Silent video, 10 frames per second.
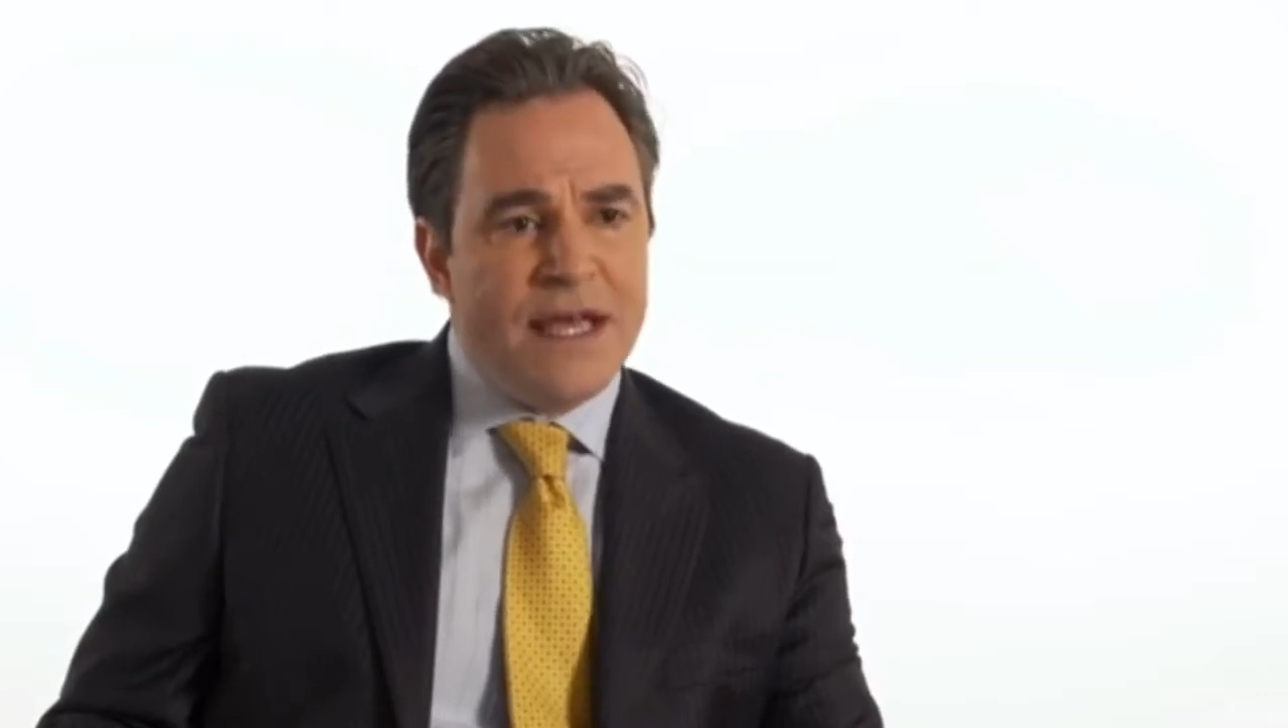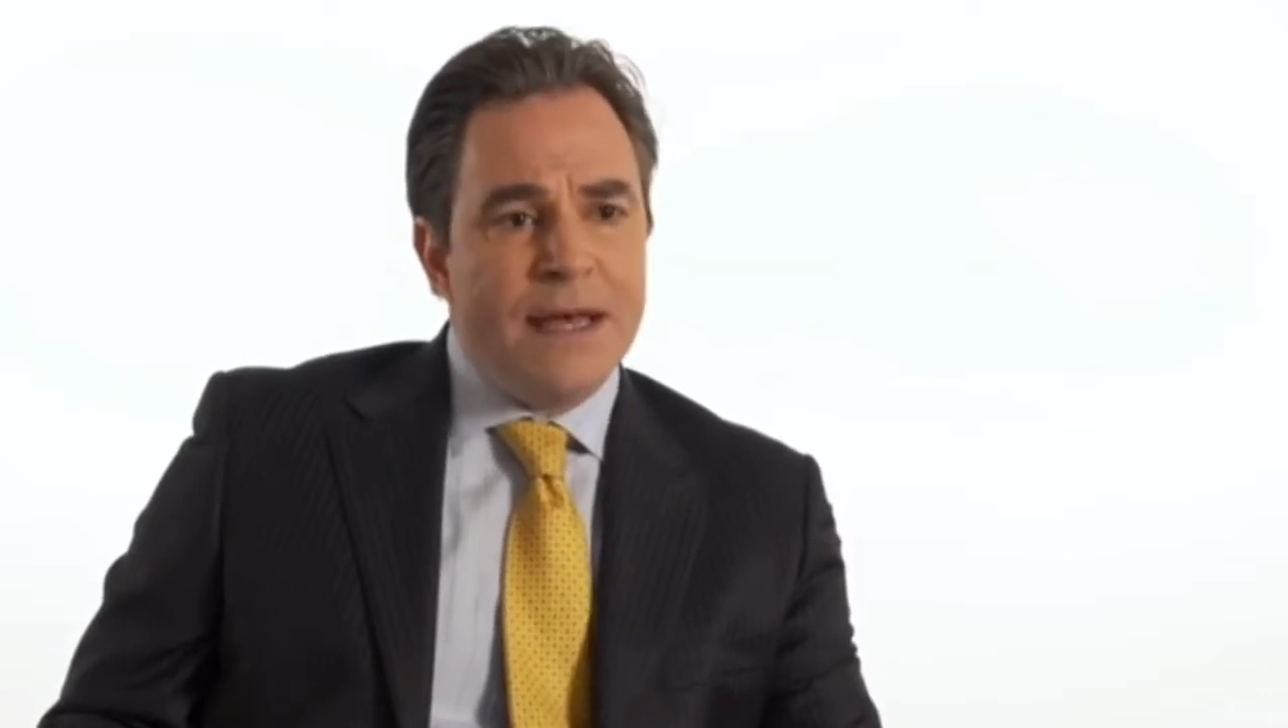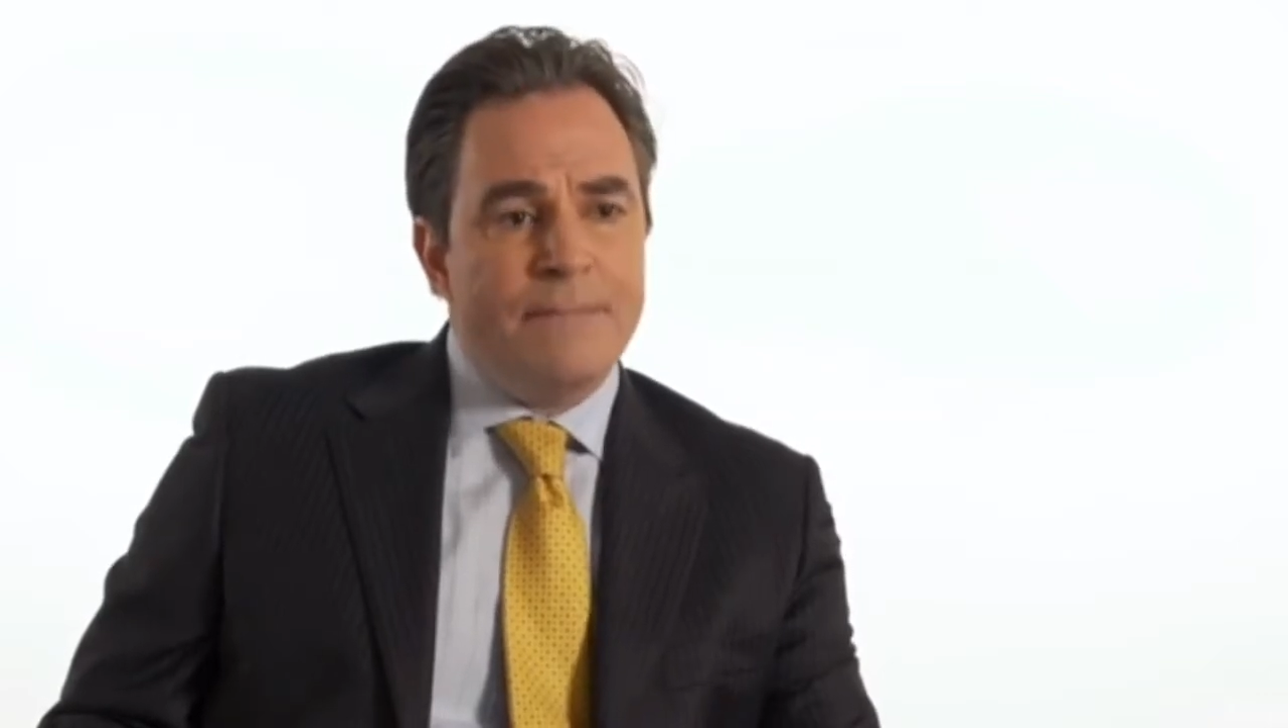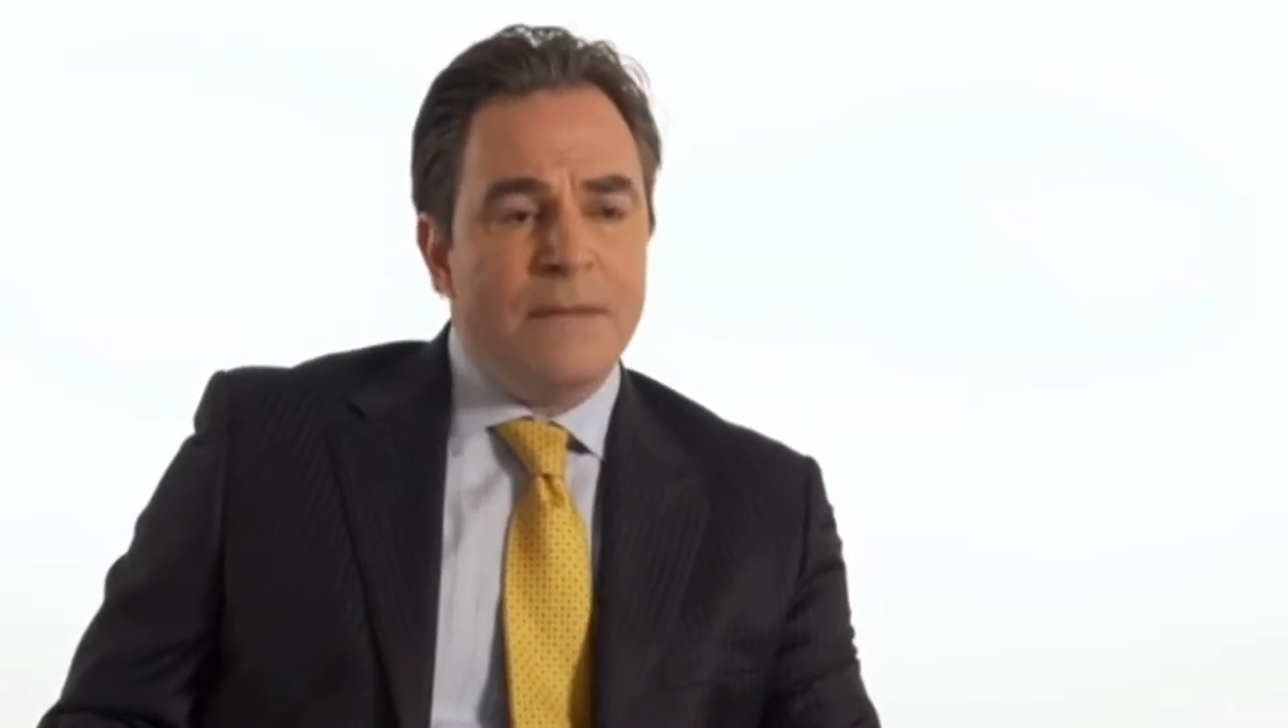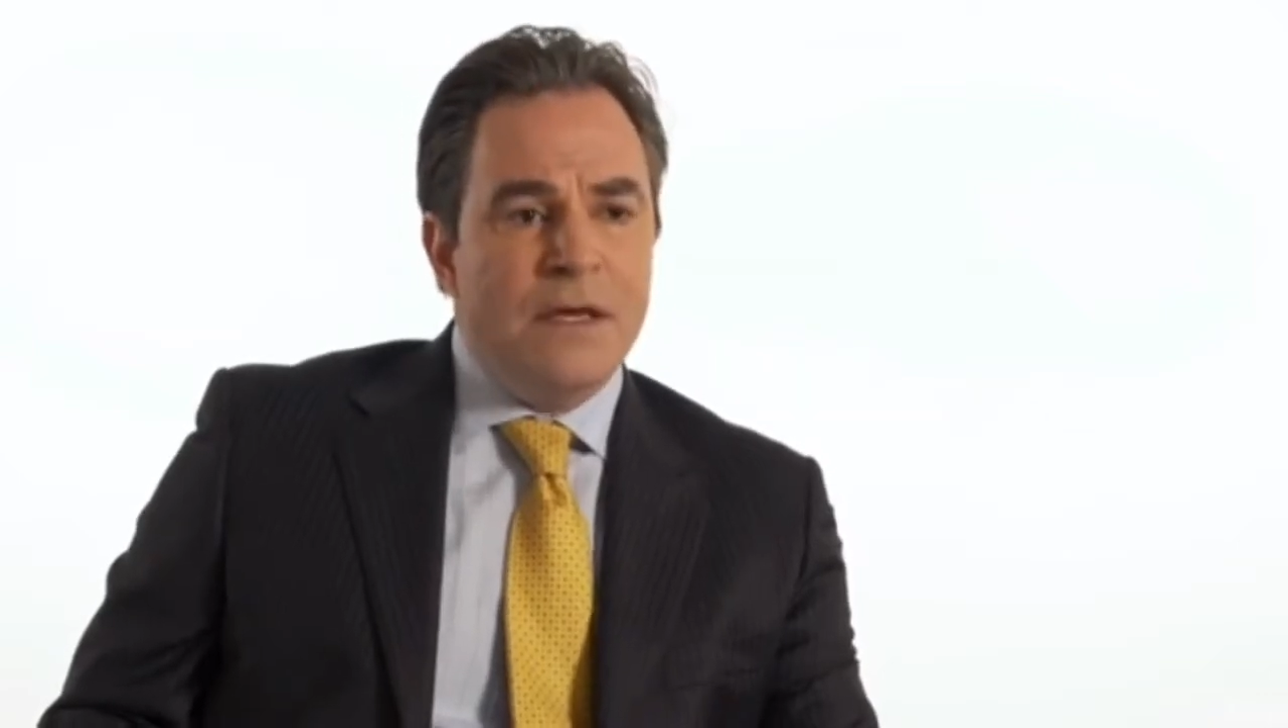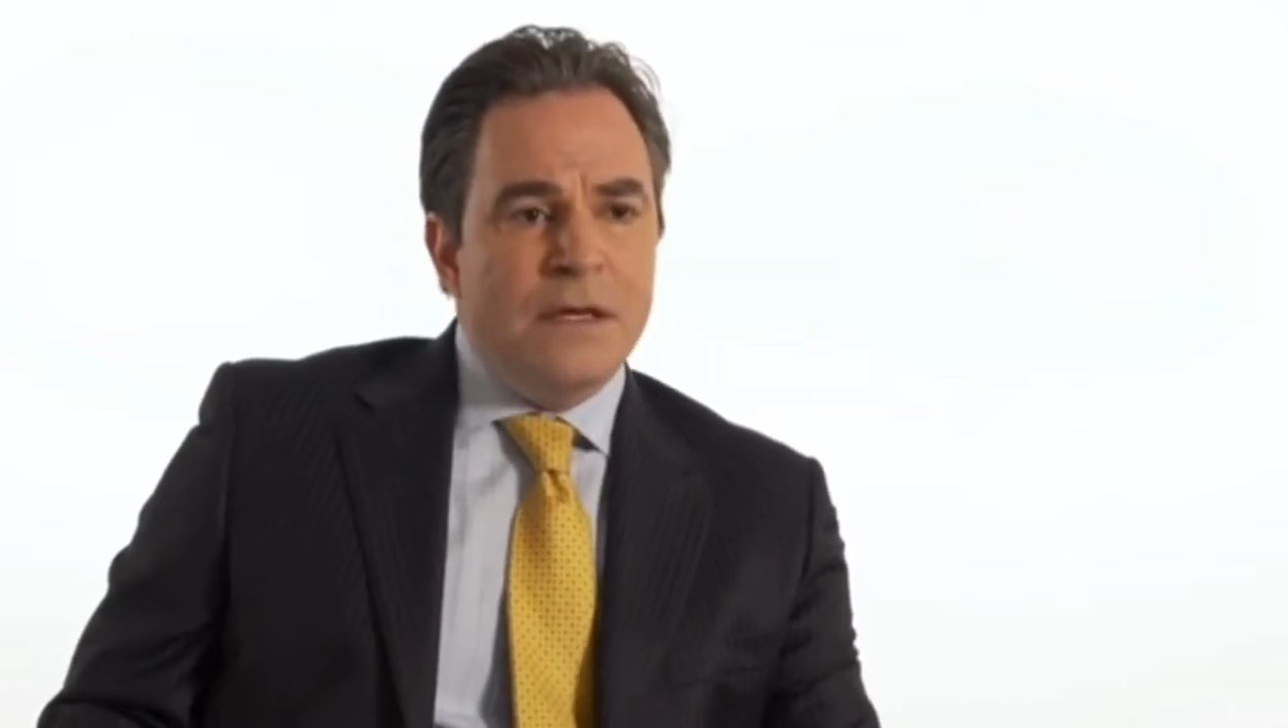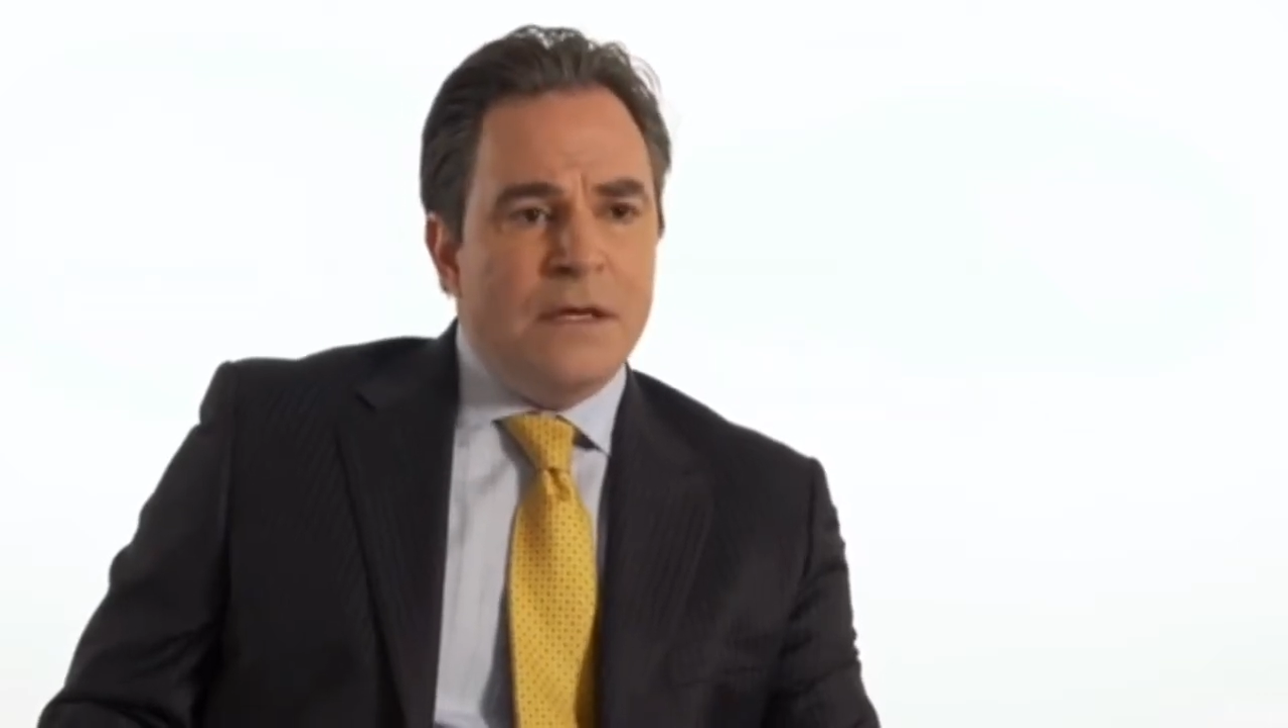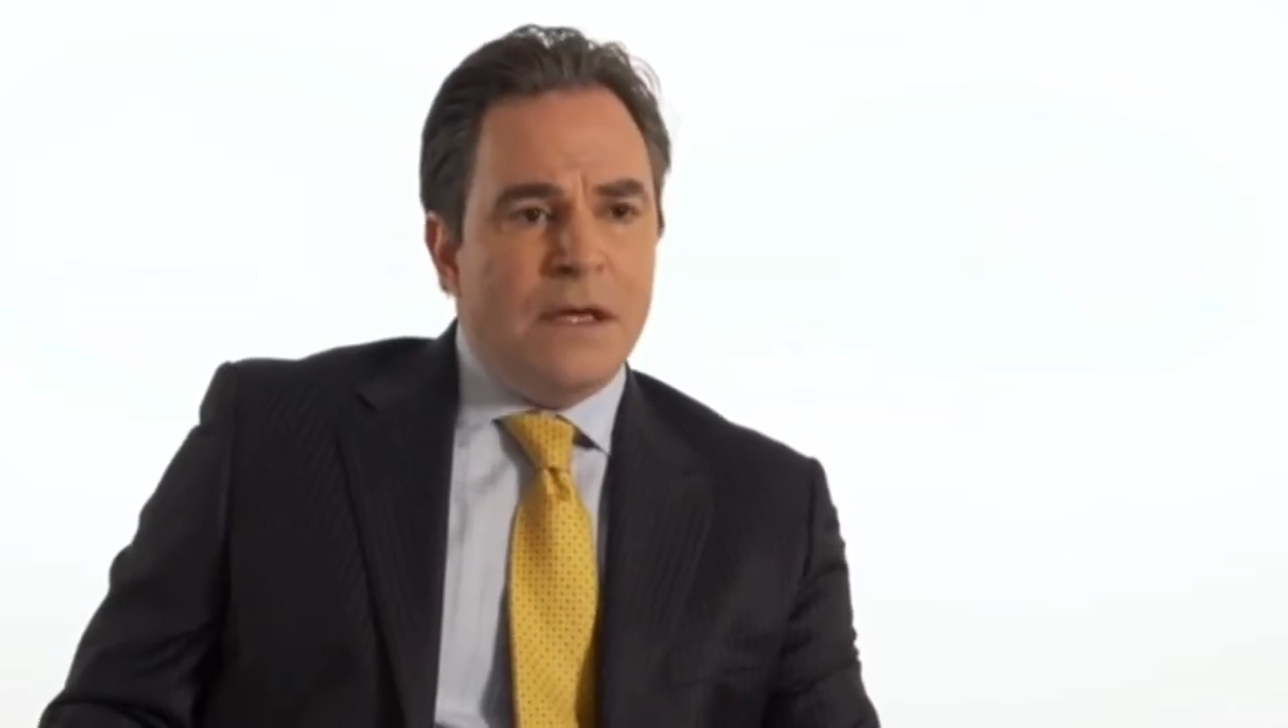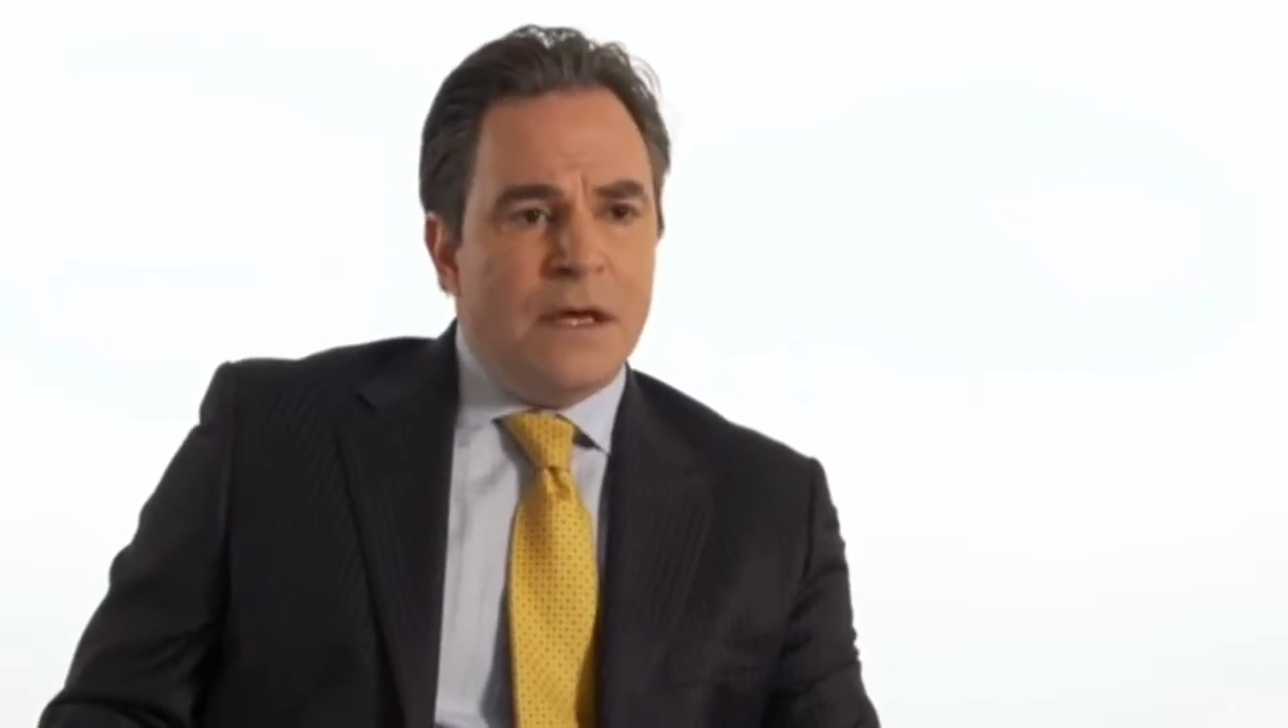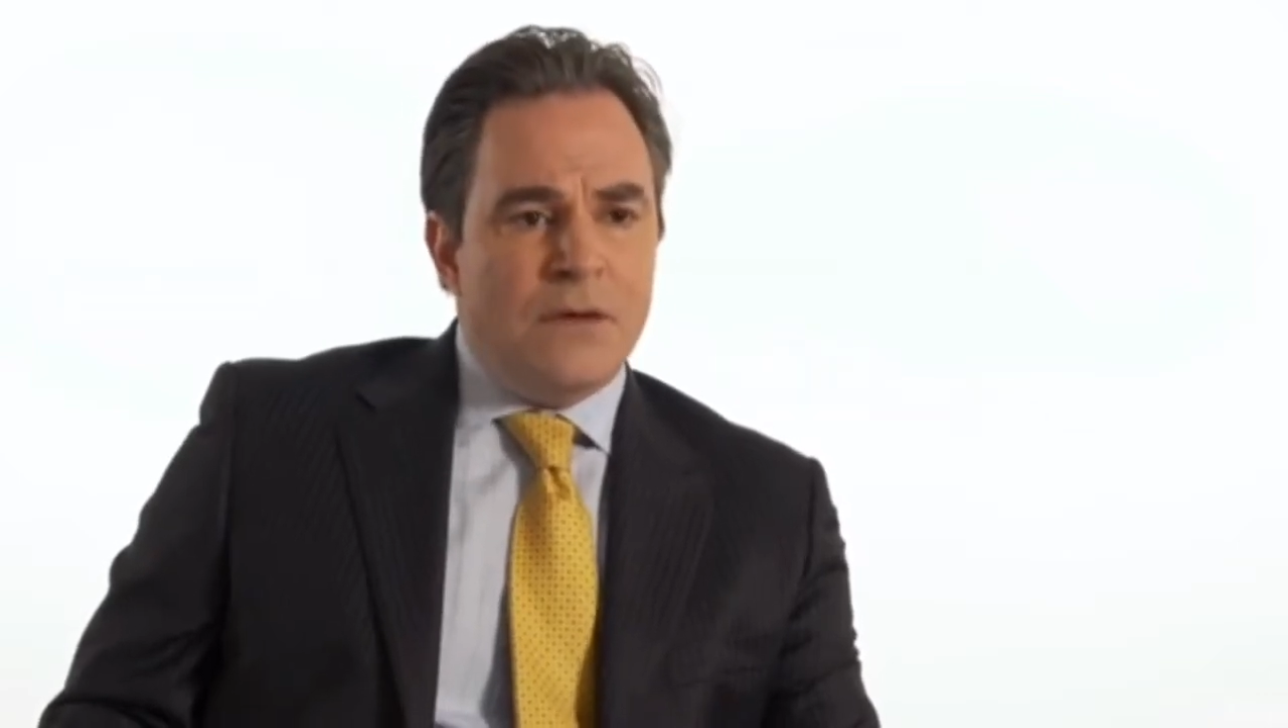Sam,
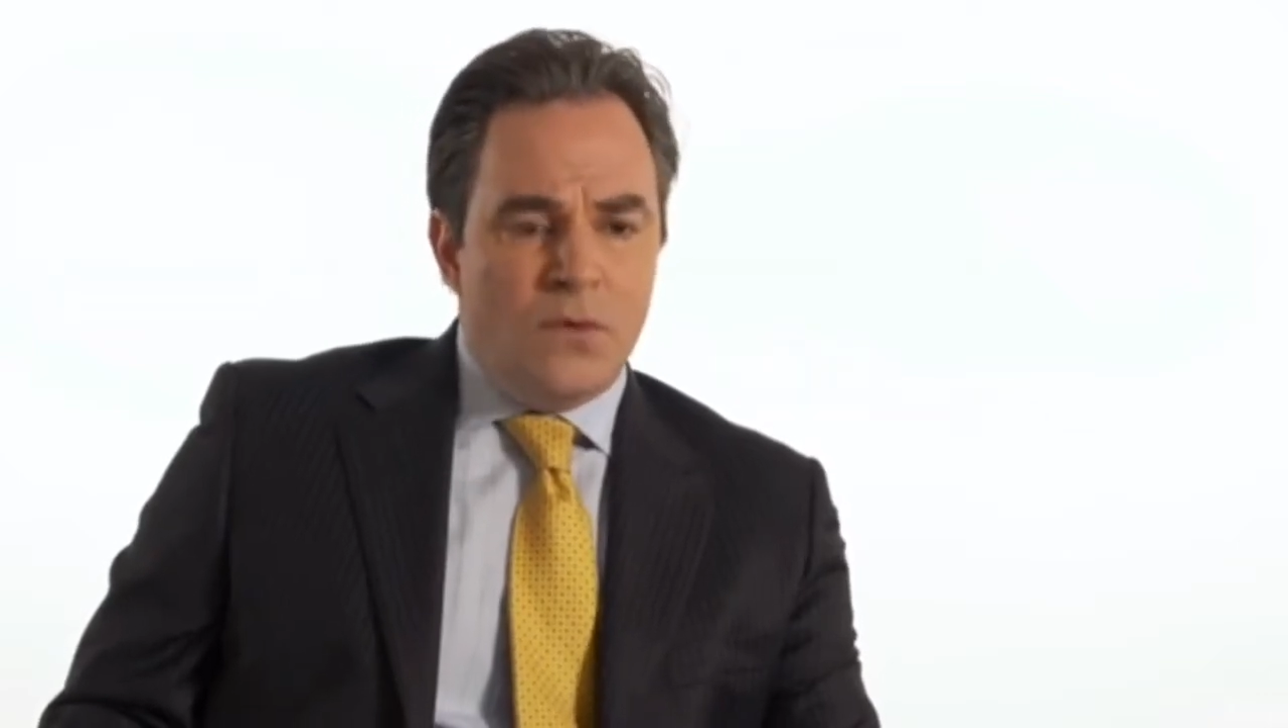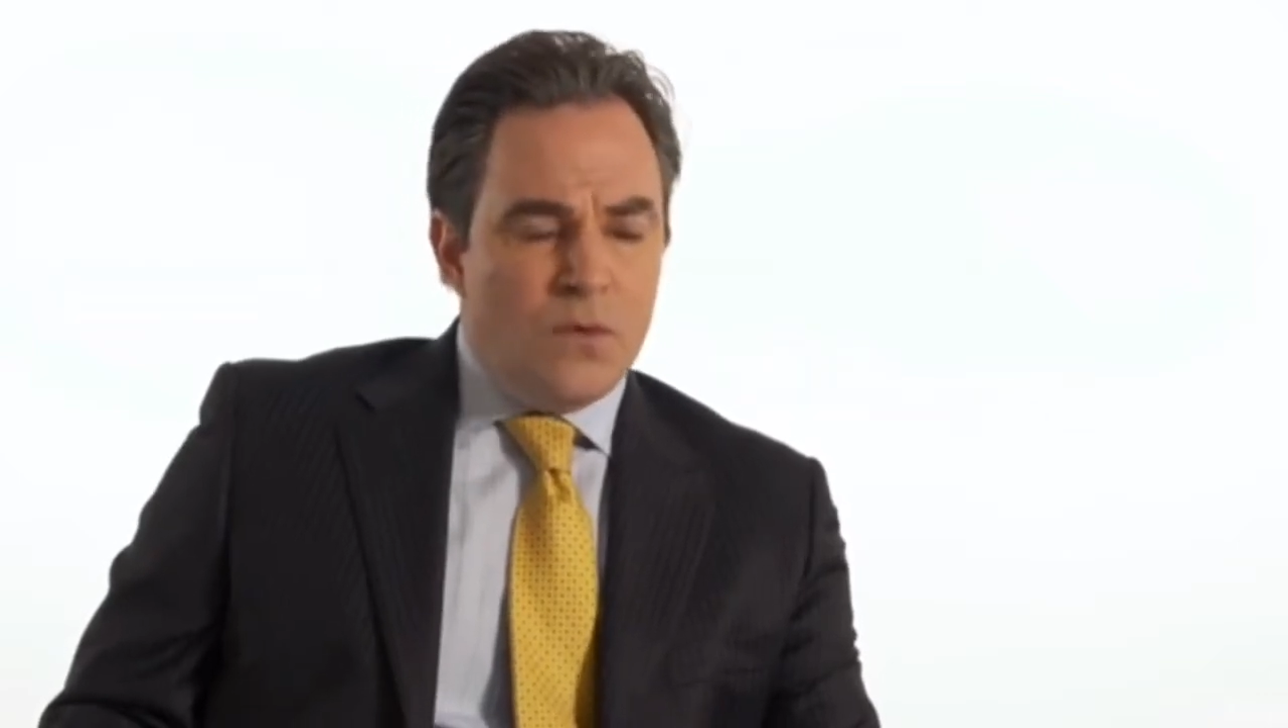uh,